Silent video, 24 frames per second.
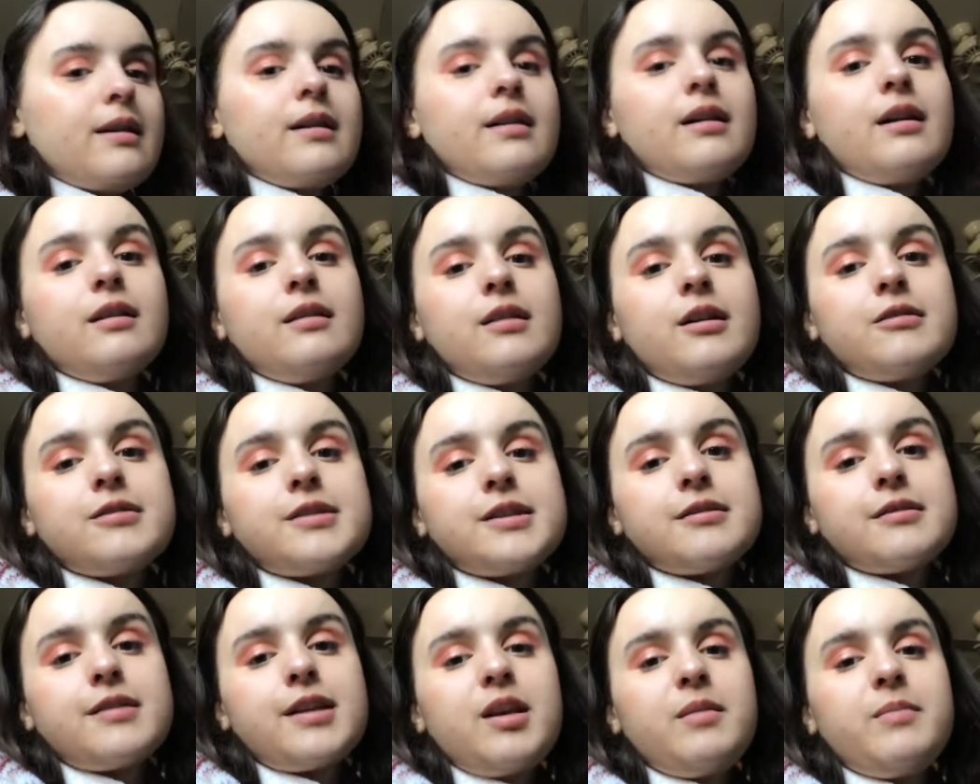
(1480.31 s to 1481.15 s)
I'll also
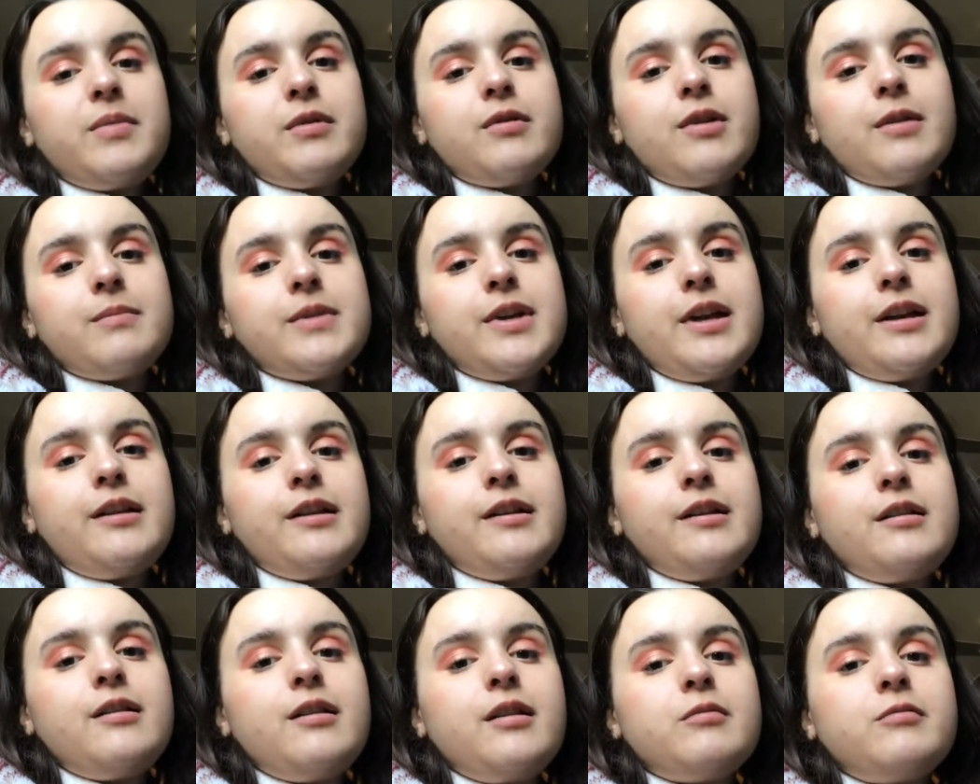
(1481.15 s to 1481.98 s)
keep you
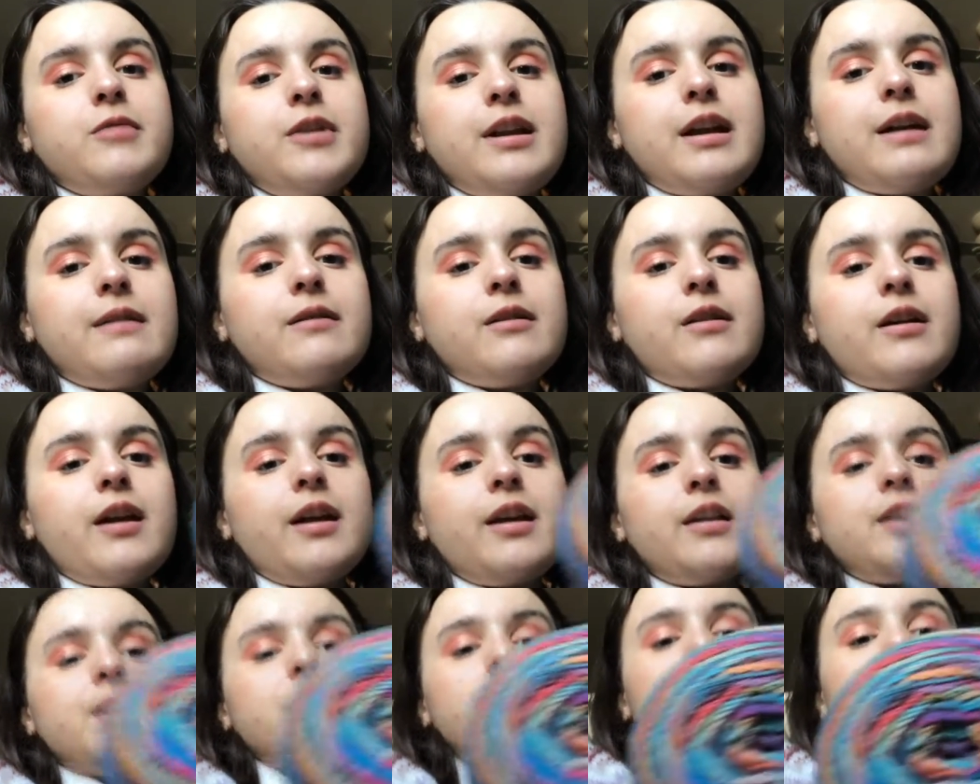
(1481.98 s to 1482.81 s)
updated on whatever I
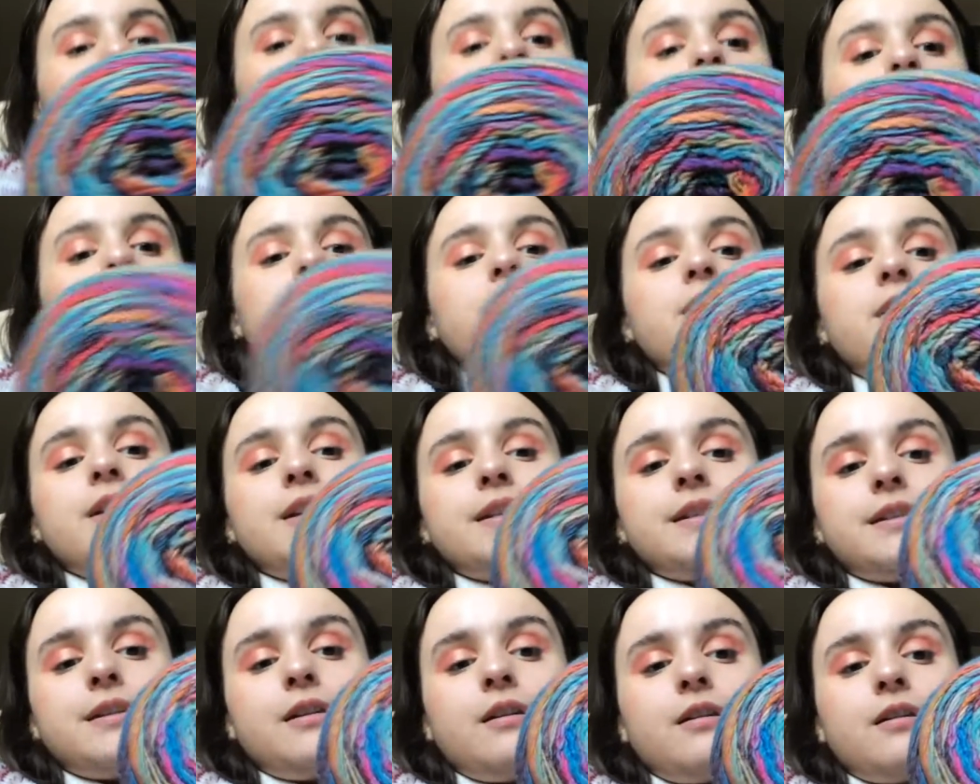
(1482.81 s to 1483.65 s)
end up making with
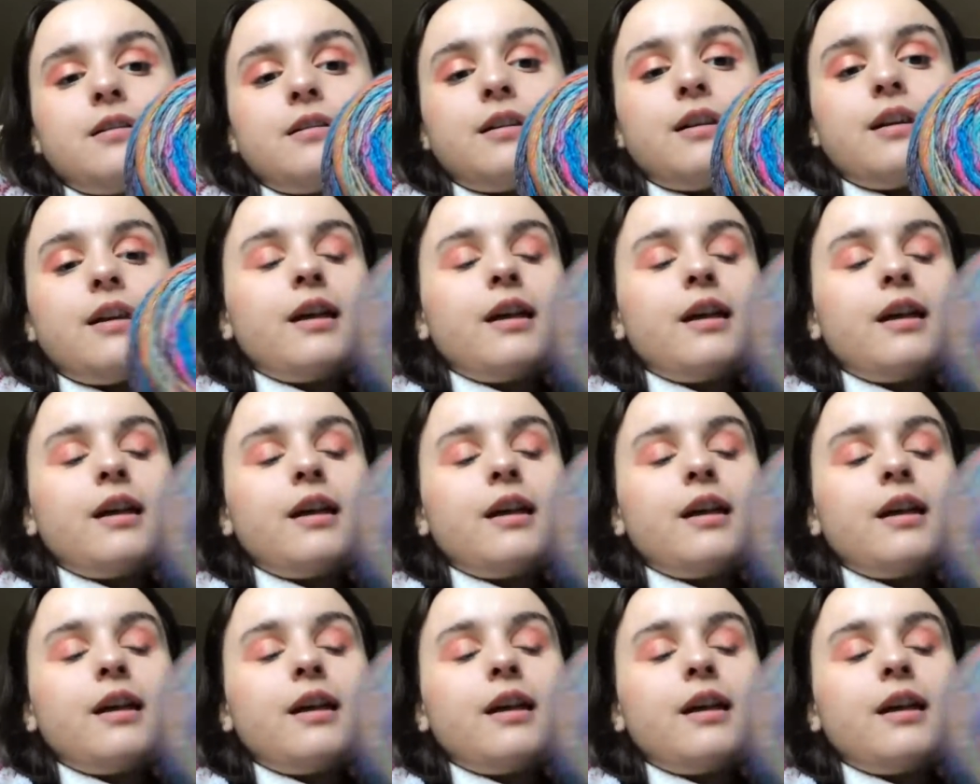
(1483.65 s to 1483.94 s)
this yarn.